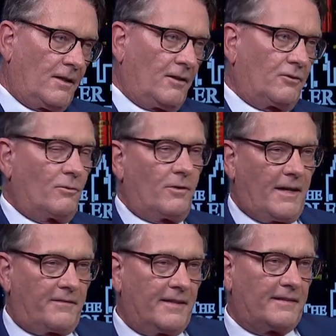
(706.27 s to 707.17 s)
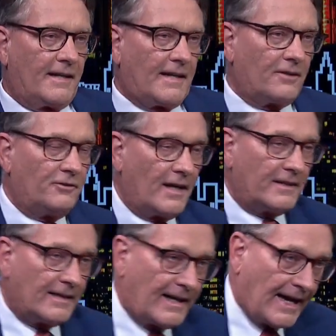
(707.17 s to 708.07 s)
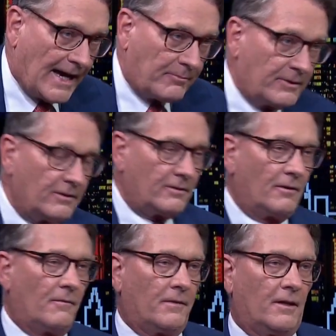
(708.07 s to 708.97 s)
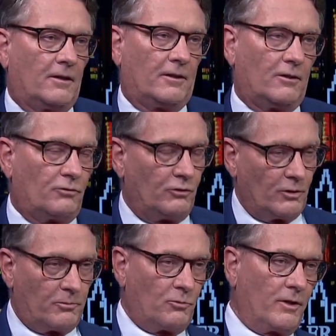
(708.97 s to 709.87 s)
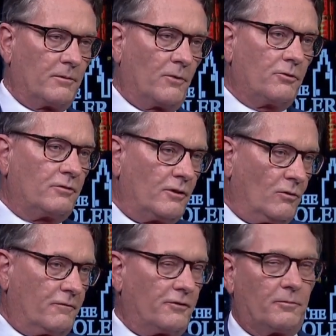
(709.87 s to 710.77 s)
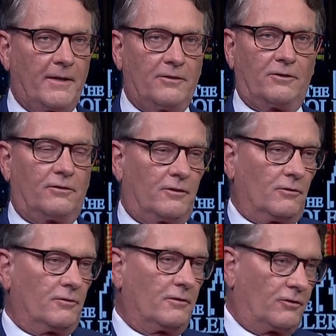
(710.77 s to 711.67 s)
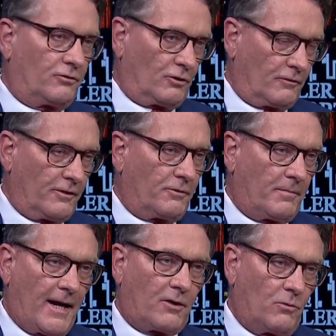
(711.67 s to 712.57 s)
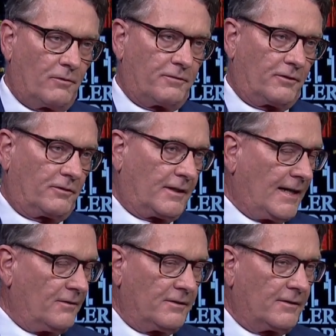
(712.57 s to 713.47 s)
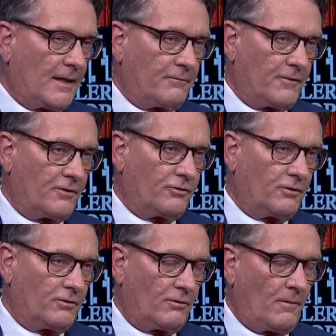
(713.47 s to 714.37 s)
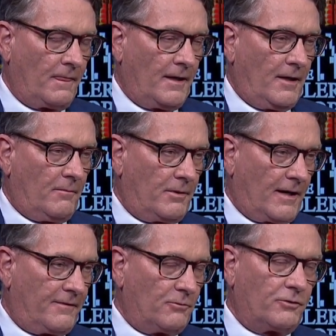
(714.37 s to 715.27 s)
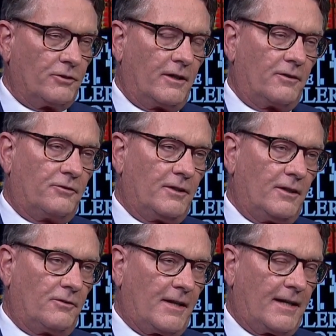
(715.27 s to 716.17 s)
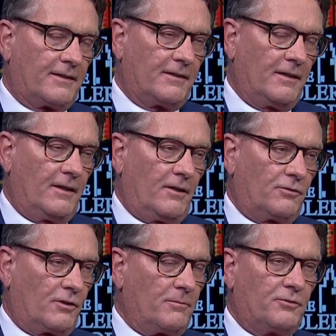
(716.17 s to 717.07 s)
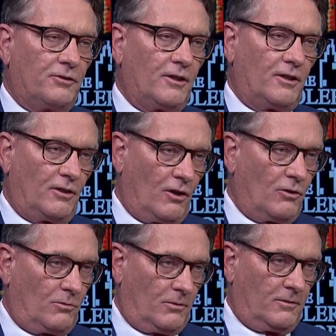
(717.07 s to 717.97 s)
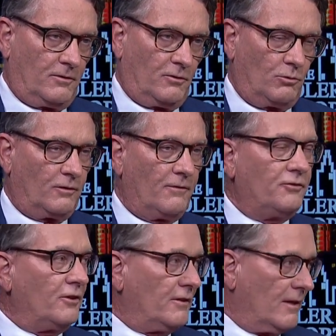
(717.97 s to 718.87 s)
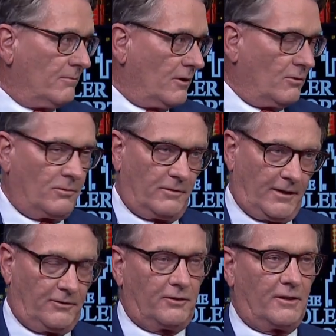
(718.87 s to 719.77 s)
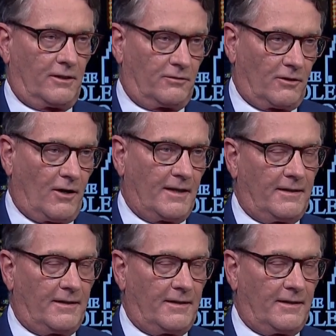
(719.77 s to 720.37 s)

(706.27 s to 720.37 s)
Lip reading: So I think that has not yet happened. To your point, most of the office space is still the service, back office, accounting type functions. But I think what you're going to see is that some CEO who lives in Dumbo is going to decide